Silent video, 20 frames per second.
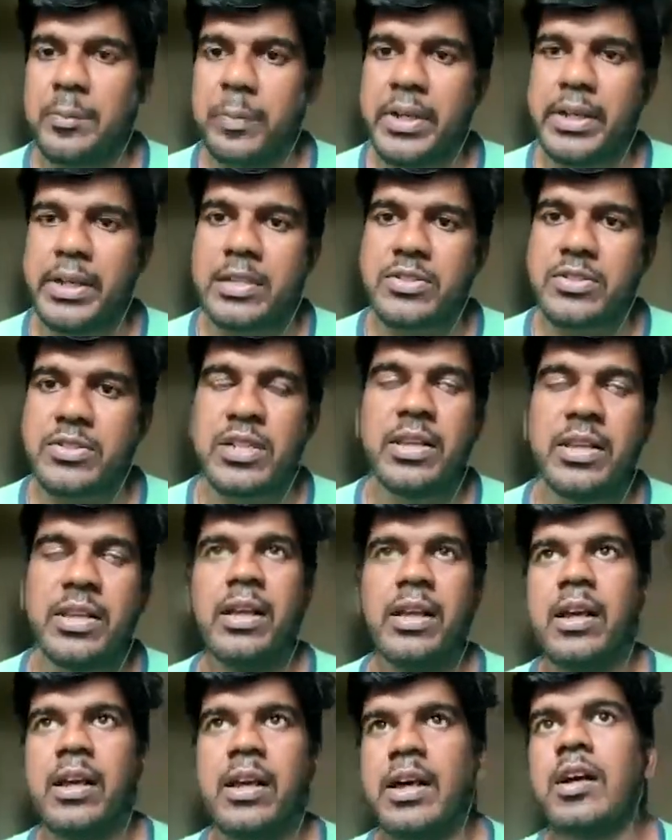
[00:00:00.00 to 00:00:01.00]
Actually,
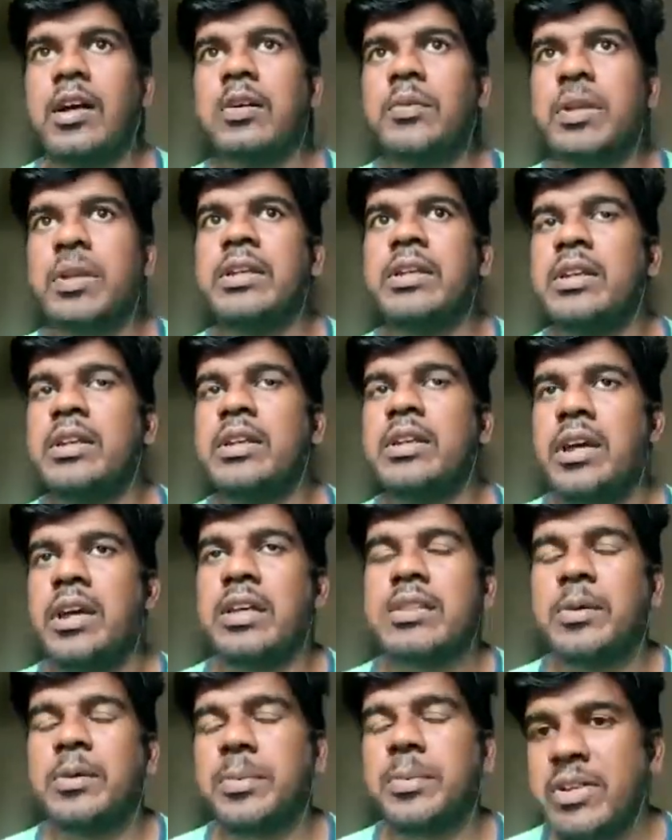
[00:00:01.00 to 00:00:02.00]
in the
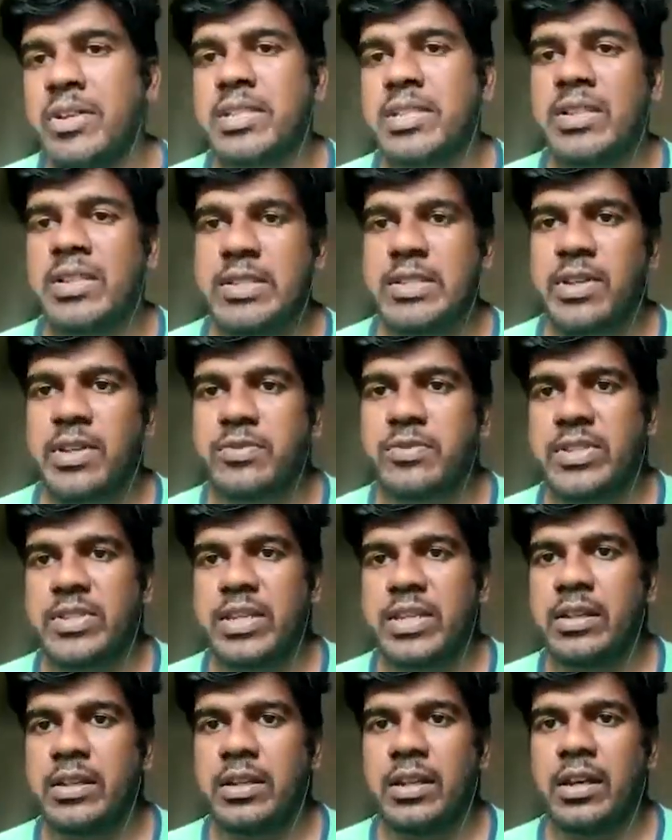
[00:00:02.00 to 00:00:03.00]
previous years, we have seen
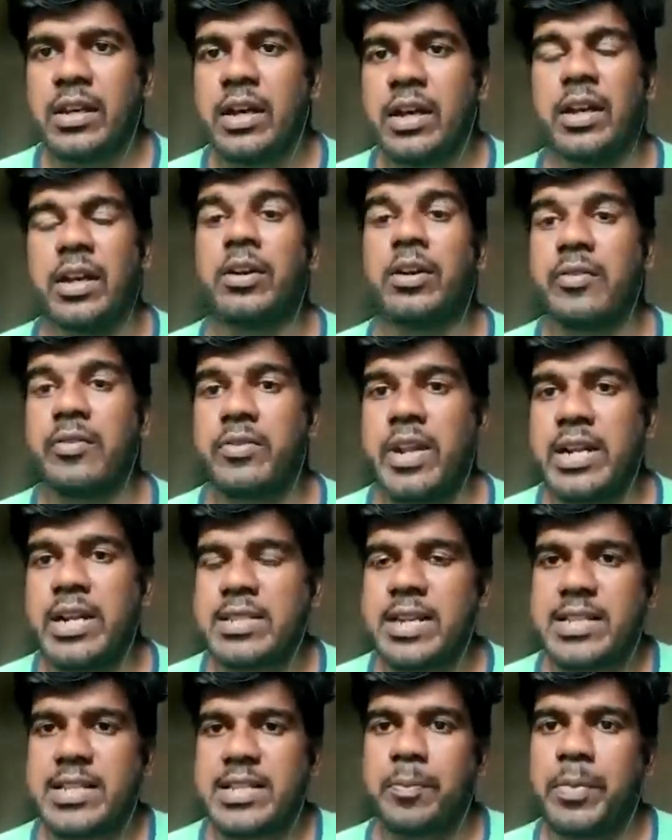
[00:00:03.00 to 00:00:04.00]
a lot of landslides
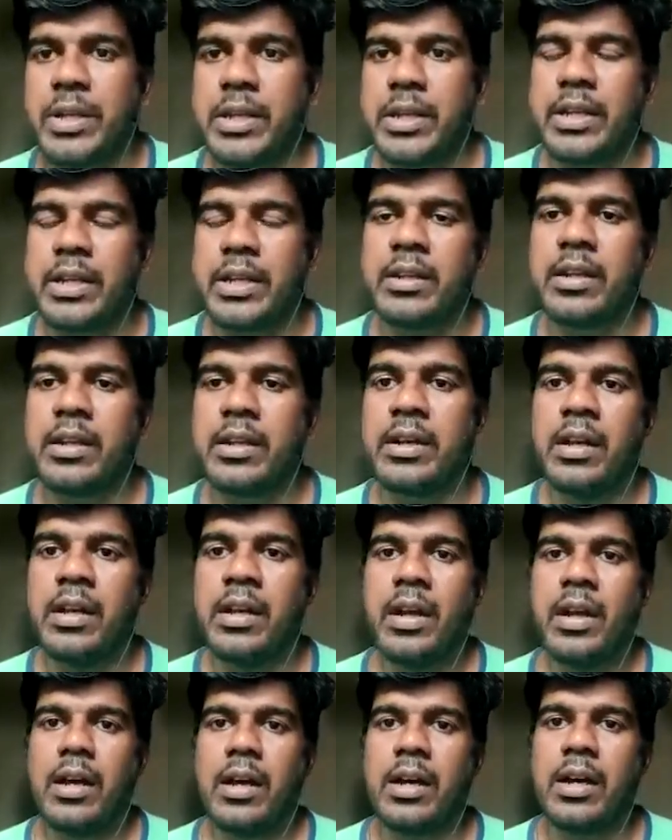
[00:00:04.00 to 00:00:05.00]
happening in
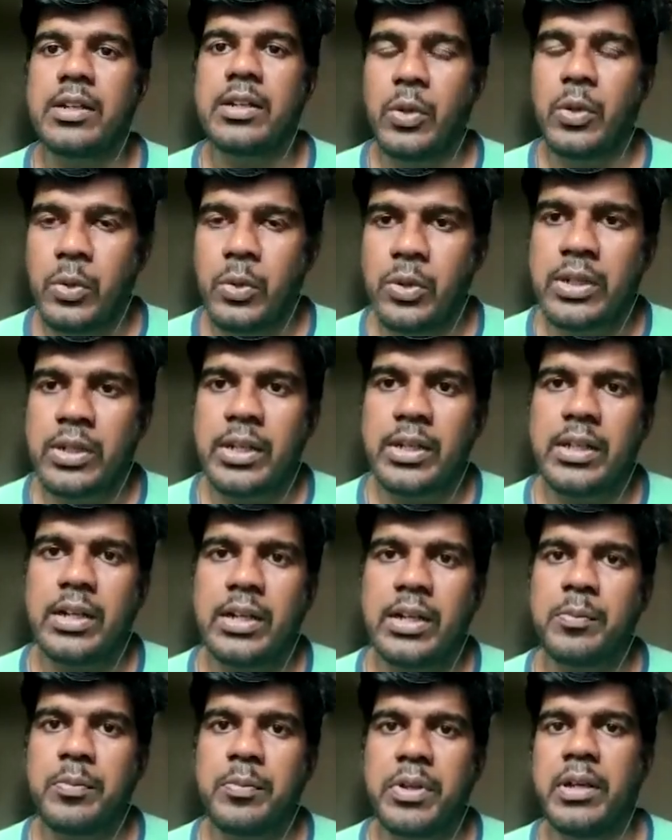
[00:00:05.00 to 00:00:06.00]
Coorg
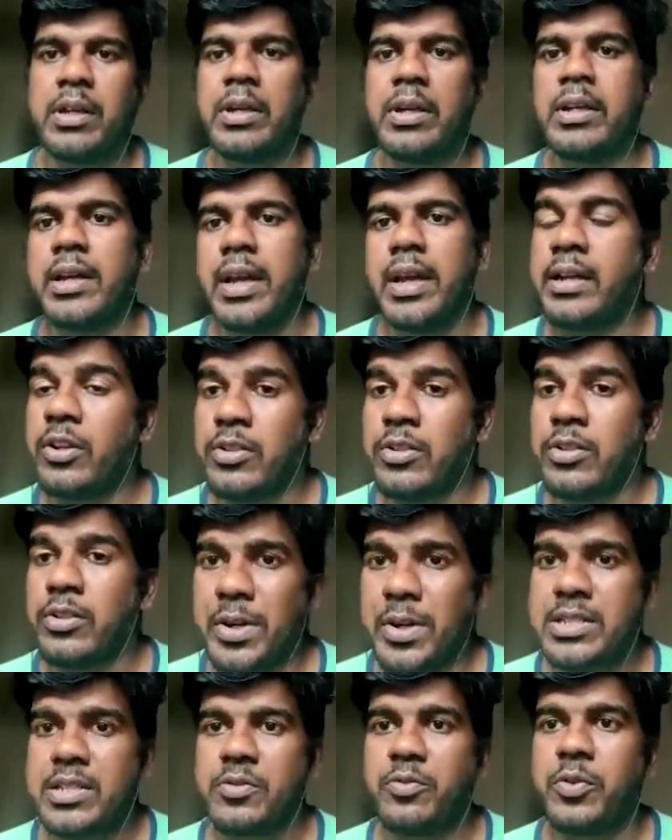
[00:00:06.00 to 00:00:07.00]
and also parts of
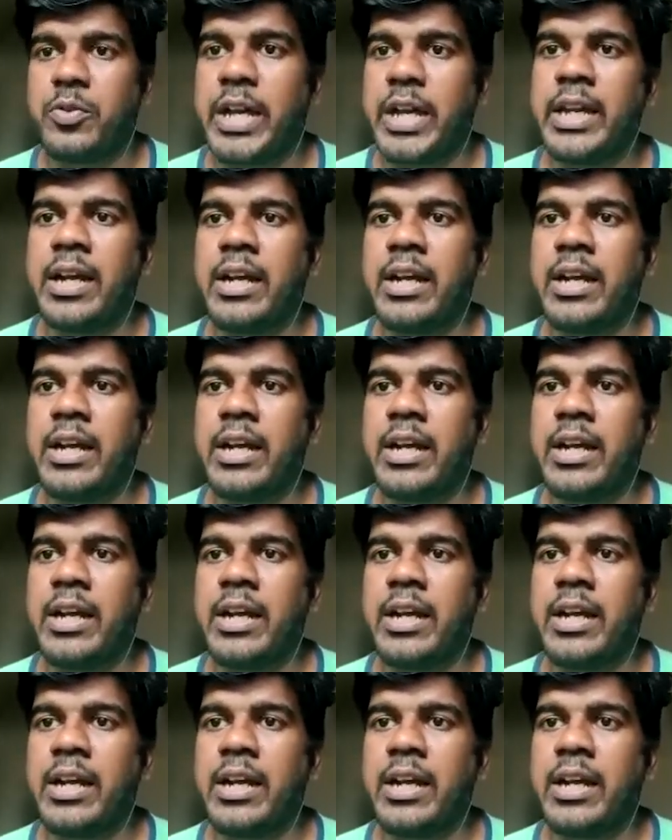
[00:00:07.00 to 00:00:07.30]
Wayanad.